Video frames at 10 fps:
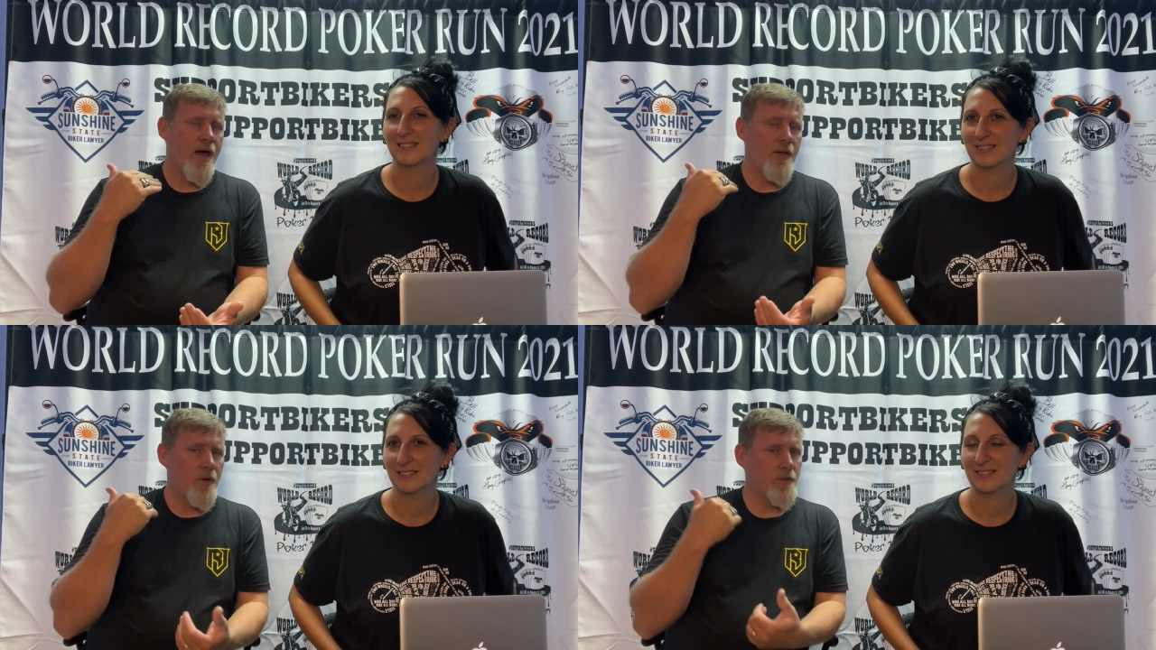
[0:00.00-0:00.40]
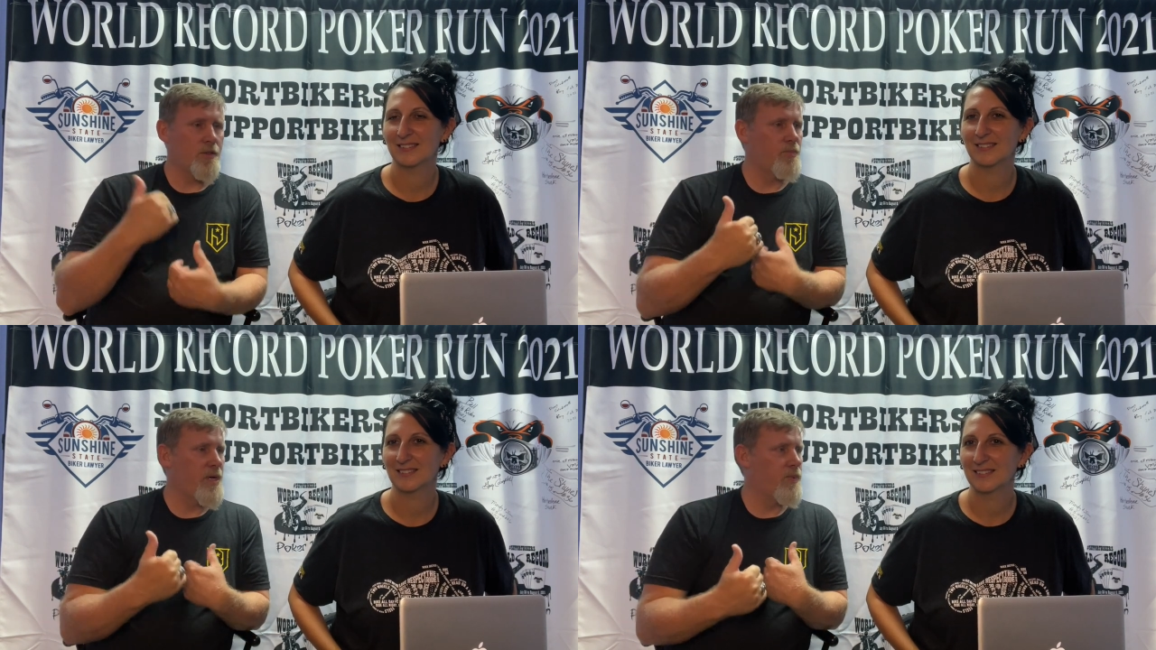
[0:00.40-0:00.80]
Speaker 1: and there's
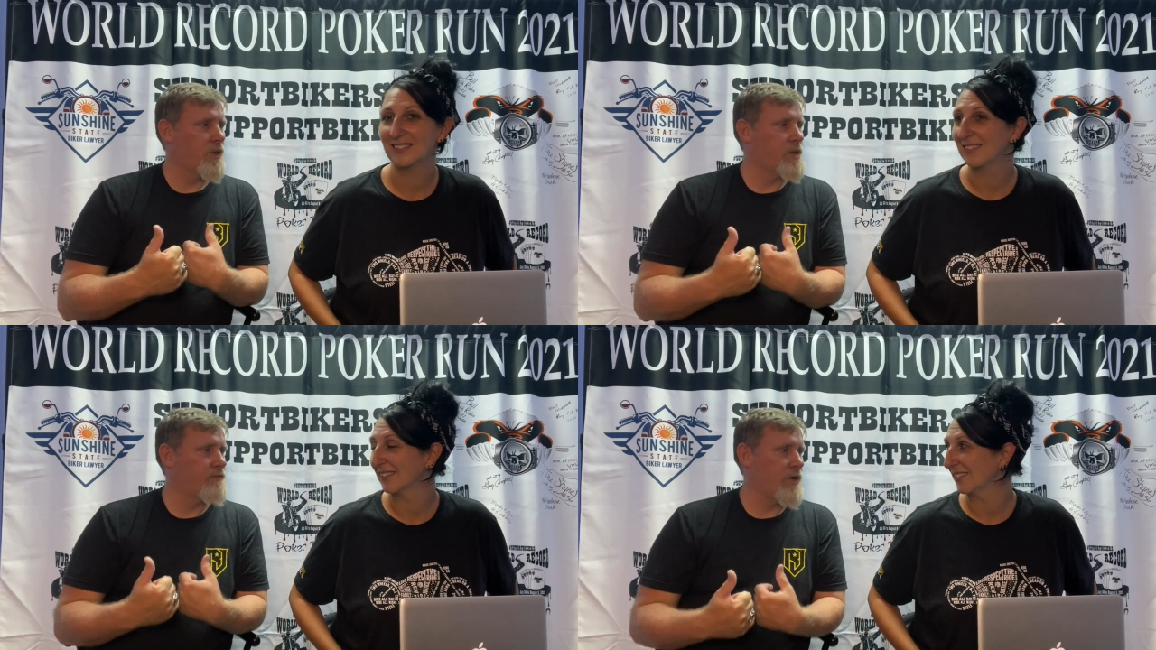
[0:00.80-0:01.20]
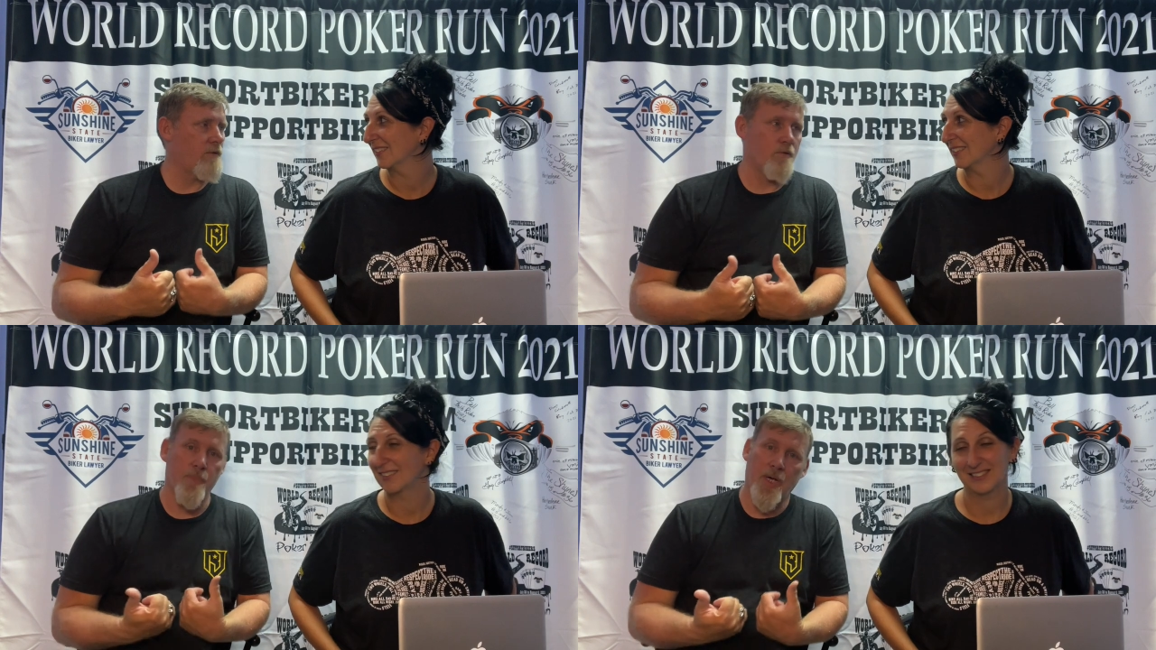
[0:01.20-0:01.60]
some people that have
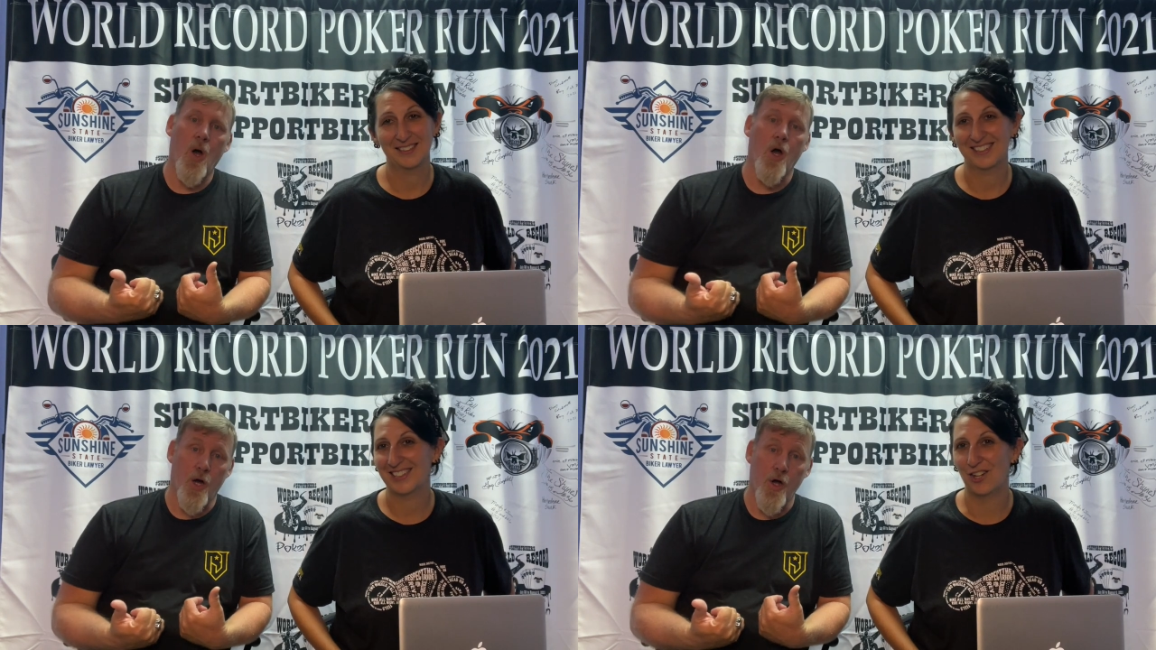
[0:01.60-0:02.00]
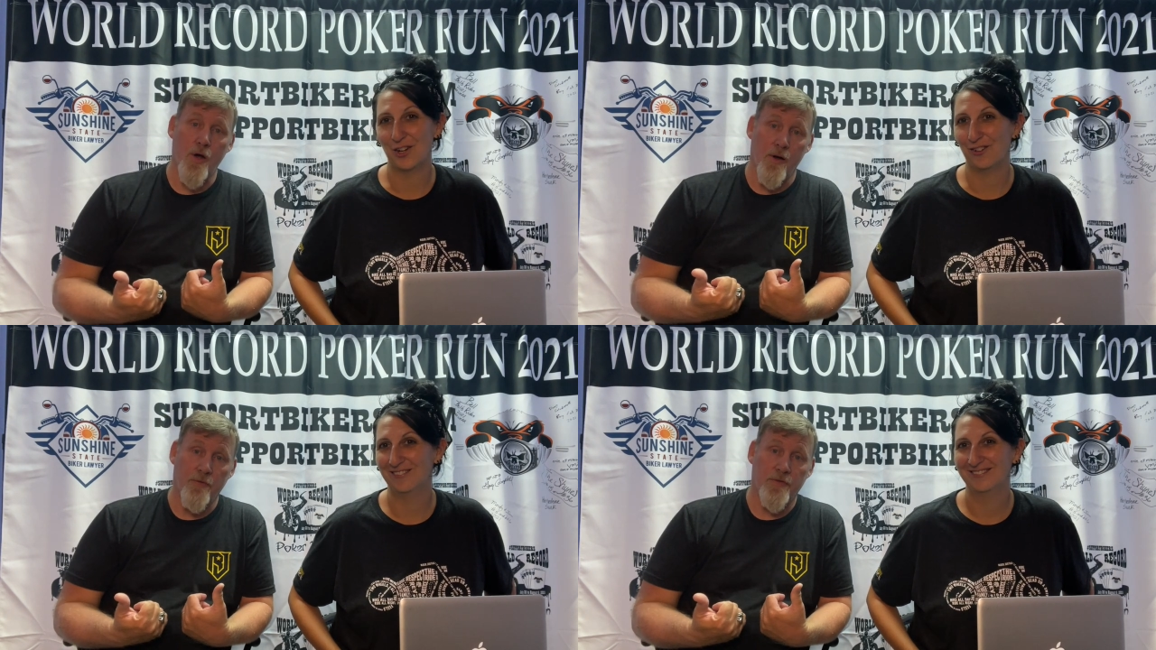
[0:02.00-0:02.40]
never been on
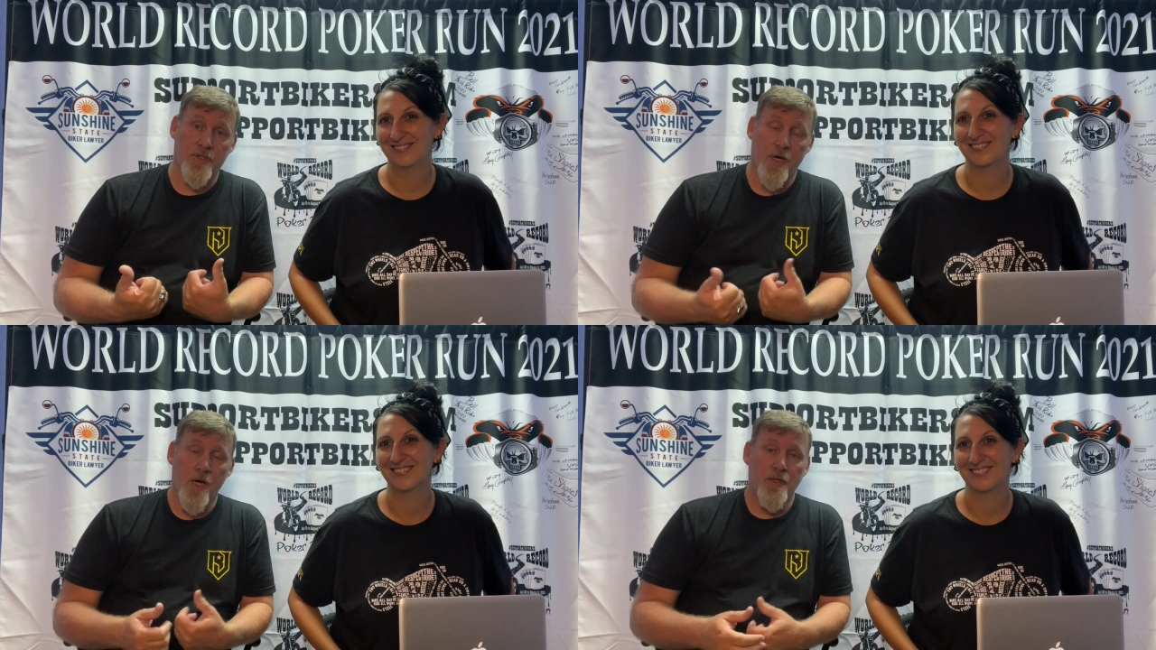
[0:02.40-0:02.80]
curves.